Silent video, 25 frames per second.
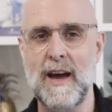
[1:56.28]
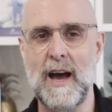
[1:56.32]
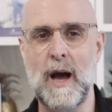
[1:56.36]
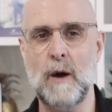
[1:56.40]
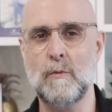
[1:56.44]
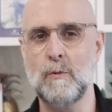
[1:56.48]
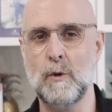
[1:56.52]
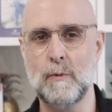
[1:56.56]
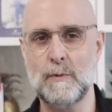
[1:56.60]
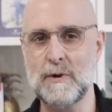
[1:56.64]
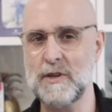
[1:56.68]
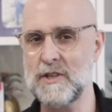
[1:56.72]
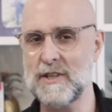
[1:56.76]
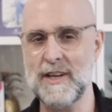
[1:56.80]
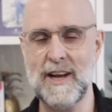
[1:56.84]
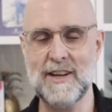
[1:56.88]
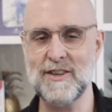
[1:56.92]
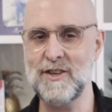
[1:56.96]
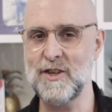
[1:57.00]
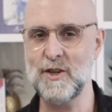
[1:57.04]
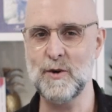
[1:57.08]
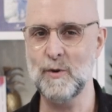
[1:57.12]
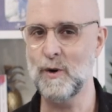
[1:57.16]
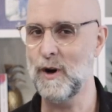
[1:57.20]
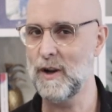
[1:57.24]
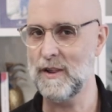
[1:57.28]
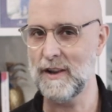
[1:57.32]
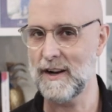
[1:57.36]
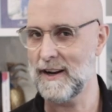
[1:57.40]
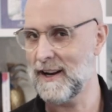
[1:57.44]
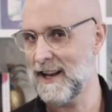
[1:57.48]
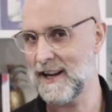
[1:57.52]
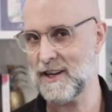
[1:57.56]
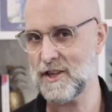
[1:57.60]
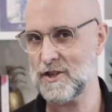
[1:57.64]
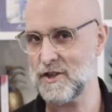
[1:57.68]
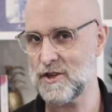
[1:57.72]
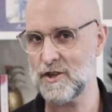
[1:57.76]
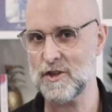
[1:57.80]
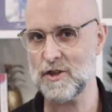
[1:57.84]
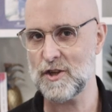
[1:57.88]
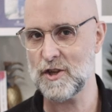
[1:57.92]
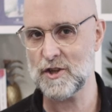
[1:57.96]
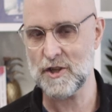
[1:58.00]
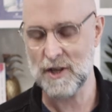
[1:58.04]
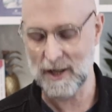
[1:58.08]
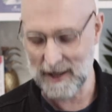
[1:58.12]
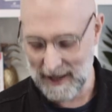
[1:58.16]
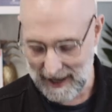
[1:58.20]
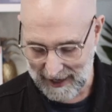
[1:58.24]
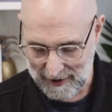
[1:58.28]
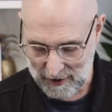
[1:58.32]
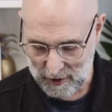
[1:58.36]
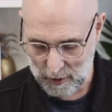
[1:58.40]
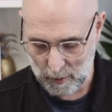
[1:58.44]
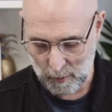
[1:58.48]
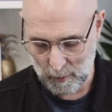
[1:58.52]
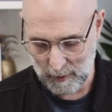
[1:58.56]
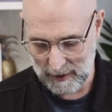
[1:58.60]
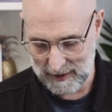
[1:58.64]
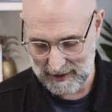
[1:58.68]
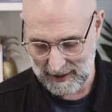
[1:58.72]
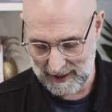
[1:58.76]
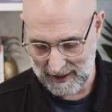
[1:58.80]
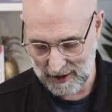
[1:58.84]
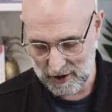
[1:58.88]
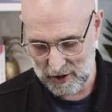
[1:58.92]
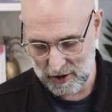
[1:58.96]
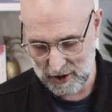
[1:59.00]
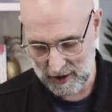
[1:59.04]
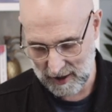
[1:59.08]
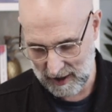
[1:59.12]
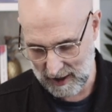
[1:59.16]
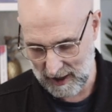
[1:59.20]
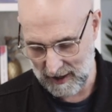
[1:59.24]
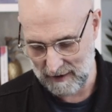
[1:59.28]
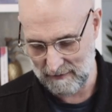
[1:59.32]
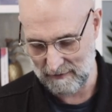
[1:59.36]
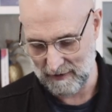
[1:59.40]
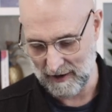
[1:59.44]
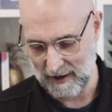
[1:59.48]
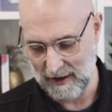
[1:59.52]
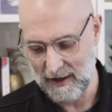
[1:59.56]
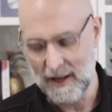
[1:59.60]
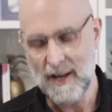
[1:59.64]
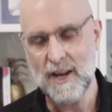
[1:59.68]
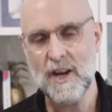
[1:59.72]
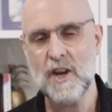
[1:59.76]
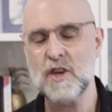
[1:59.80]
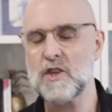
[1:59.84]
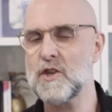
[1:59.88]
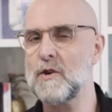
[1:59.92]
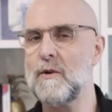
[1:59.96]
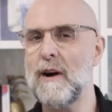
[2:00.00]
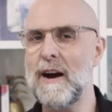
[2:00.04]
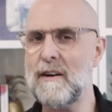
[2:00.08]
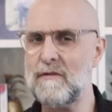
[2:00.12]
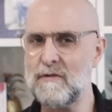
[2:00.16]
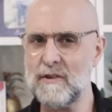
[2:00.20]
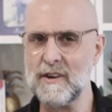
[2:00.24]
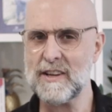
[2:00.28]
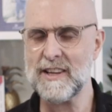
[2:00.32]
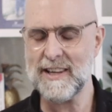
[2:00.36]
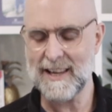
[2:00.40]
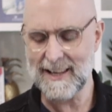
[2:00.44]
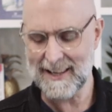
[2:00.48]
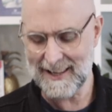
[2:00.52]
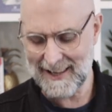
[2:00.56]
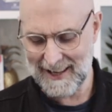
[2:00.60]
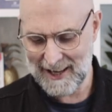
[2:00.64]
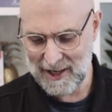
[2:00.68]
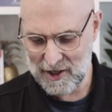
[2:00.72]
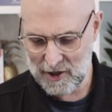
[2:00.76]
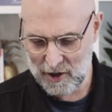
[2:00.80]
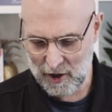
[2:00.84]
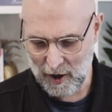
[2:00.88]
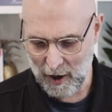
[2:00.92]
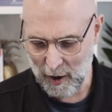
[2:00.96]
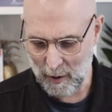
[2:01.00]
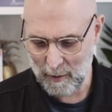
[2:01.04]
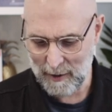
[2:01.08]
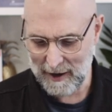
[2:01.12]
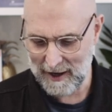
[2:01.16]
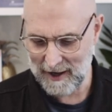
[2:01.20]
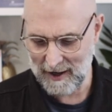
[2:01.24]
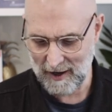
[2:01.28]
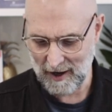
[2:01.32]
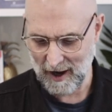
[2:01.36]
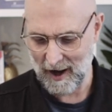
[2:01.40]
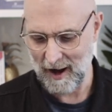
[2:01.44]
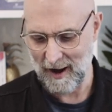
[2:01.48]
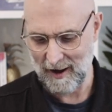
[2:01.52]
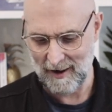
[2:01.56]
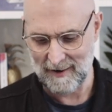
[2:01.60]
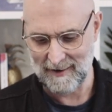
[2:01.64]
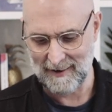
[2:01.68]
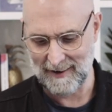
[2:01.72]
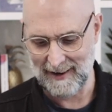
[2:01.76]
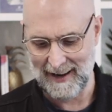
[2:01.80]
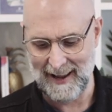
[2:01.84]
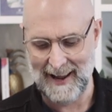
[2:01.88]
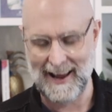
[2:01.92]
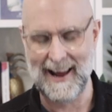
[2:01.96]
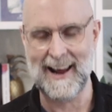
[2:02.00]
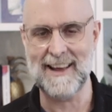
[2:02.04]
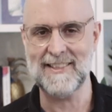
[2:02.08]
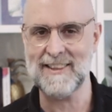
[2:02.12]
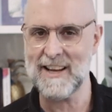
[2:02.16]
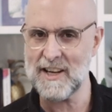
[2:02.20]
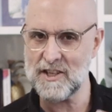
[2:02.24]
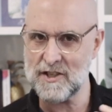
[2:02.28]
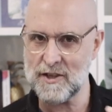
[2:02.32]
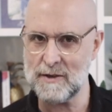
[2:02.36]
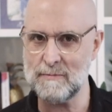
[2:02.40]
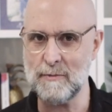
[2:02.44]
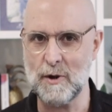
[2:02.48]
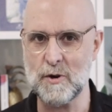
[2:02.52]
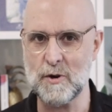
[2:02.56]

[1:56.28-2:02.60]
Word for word: and we'll be sending you all the links and such like that we need to cover. So everything is going online. That's the